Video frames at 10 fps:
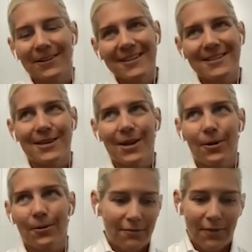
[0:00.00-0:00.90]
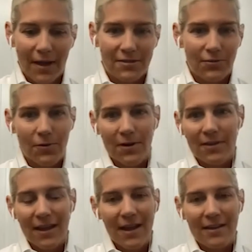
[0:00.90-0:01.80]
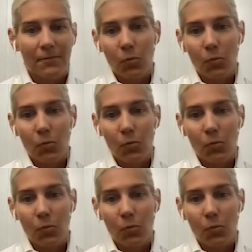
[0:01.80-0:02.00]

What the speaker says: And so fast forward that,